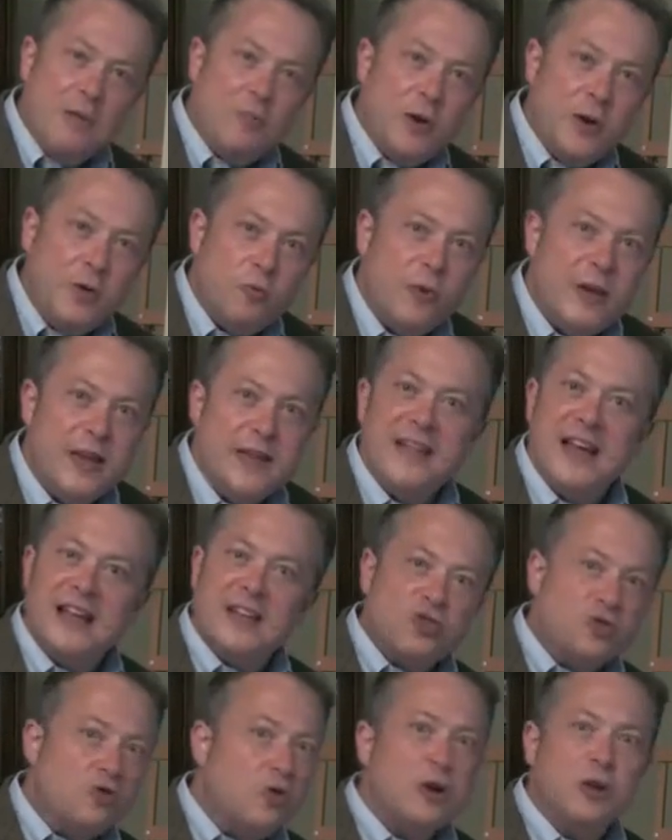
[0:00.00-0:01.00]
we read, that
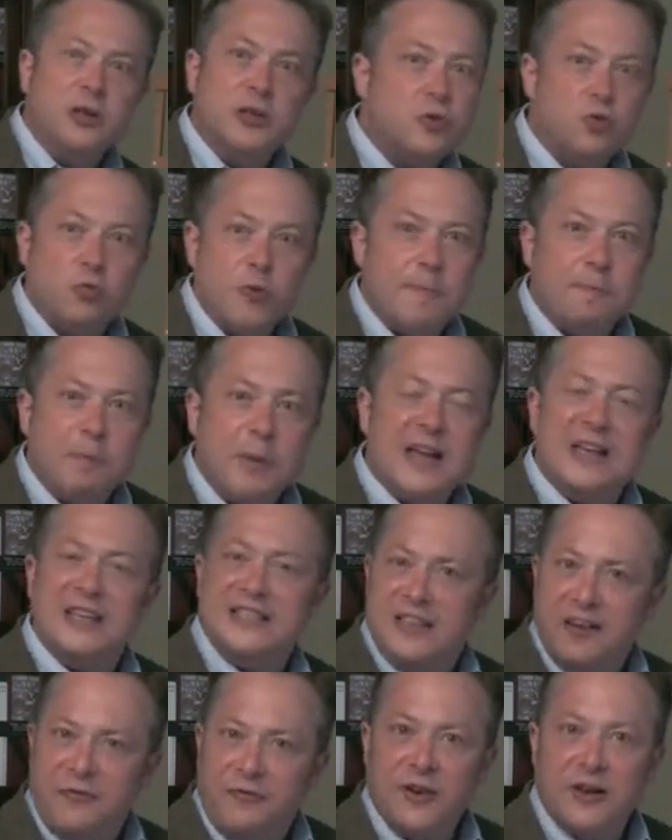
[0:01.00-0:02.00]
struggle is replayed
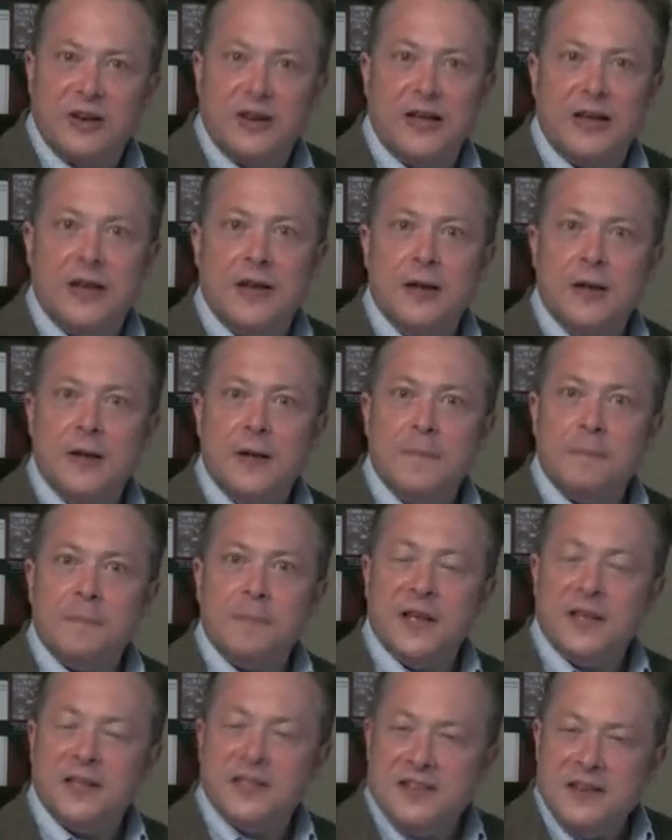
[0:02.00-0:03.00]
differently.
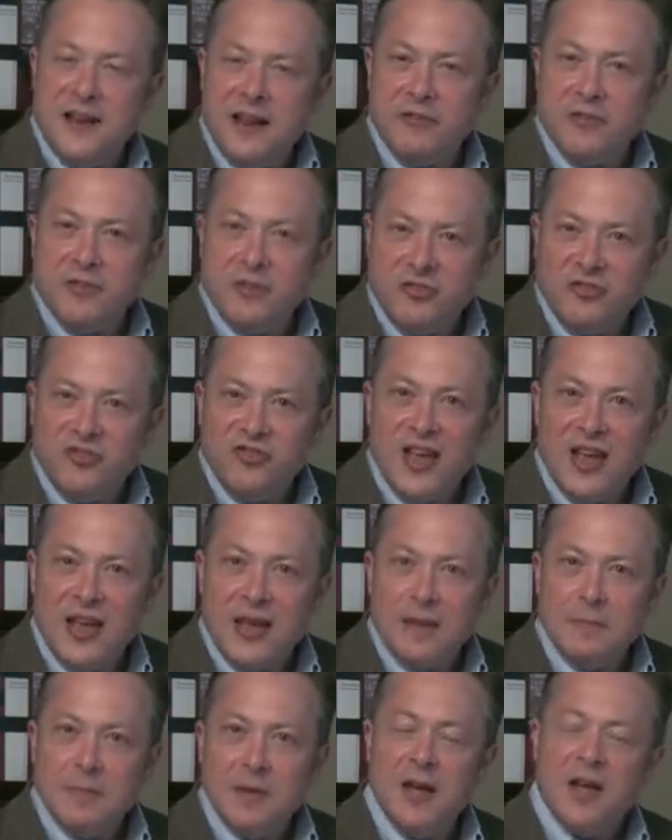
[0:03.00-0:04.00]
It's never the
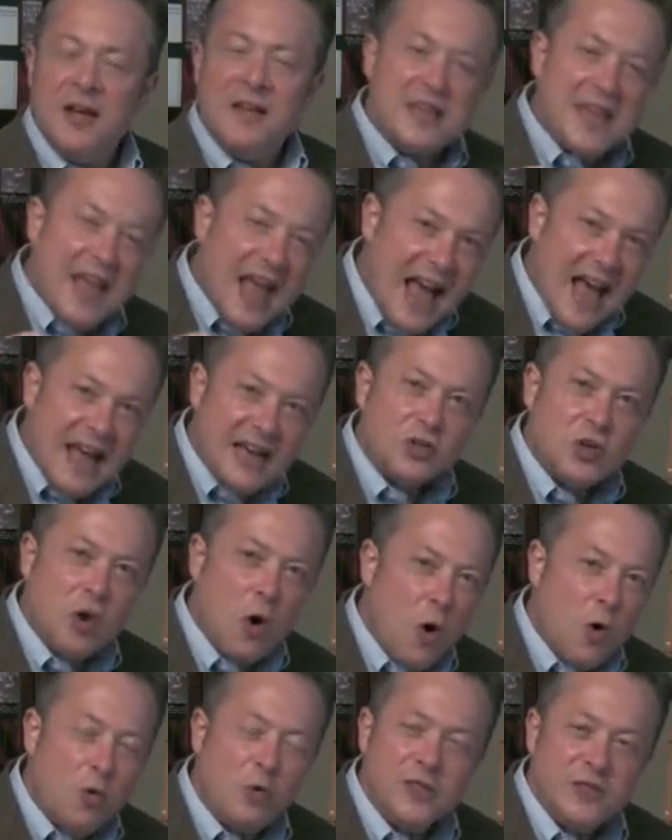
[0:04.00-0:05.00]
same. The axe
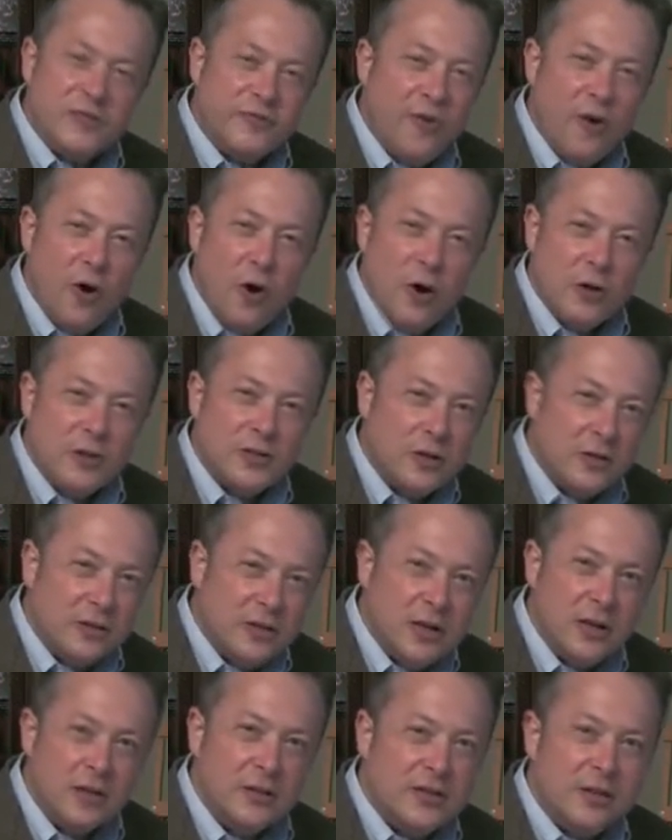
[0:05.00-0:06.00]
always falls a
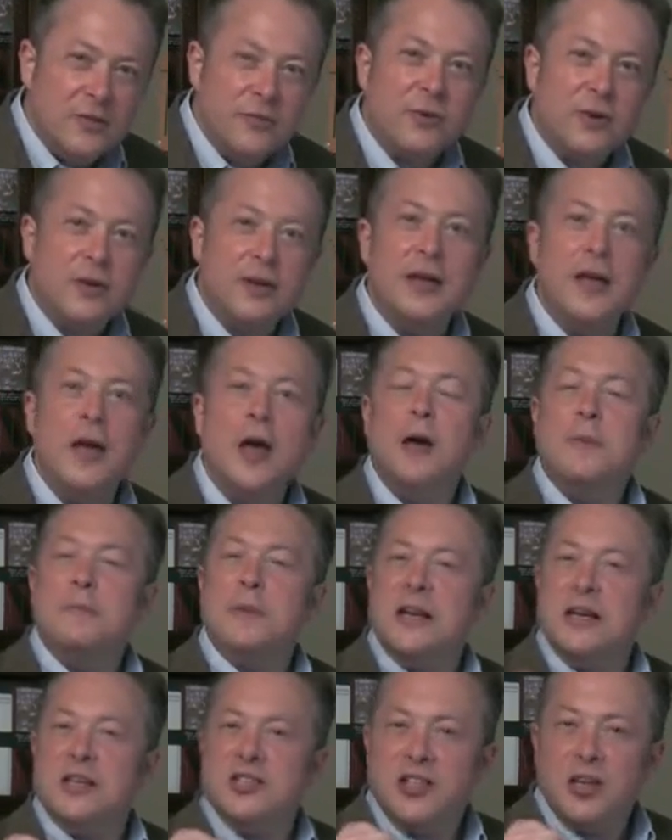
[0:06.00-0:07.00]
little differently
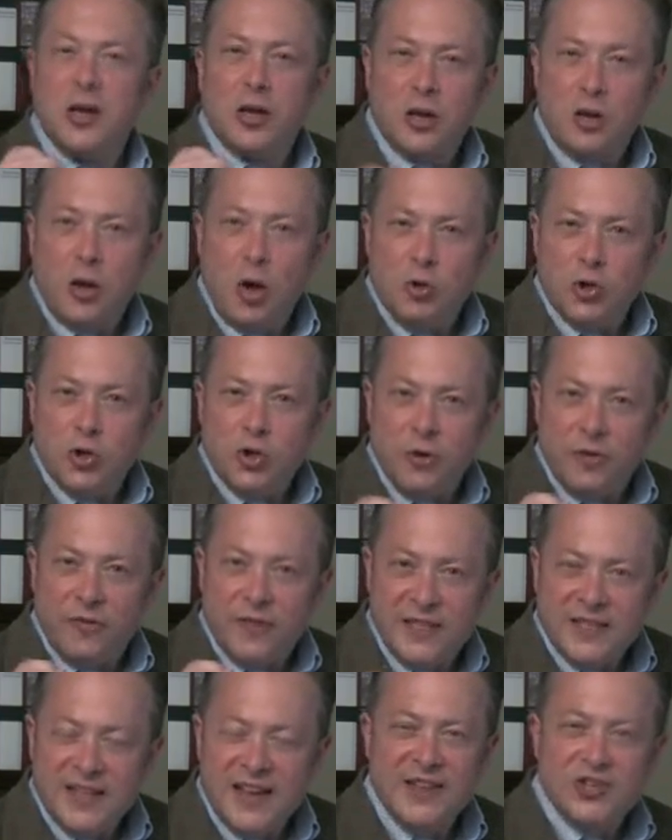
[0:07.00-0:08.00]
because the closure of
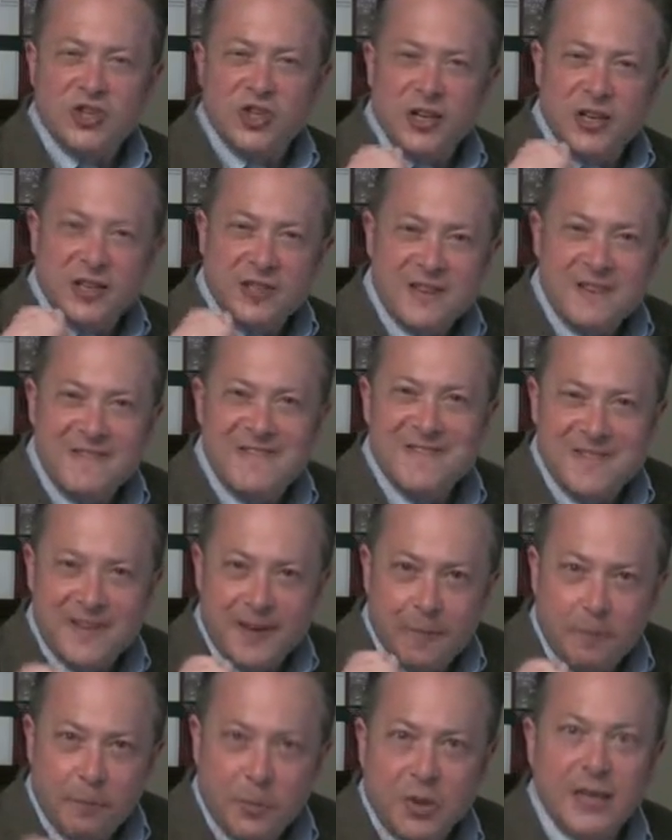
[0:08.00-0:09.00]
intention is
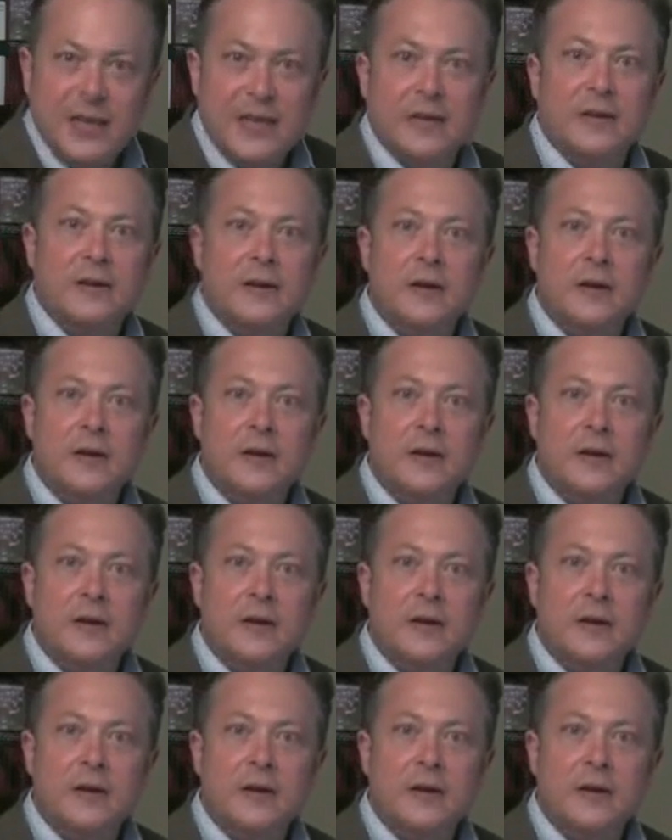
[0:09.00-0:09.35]
incomplete.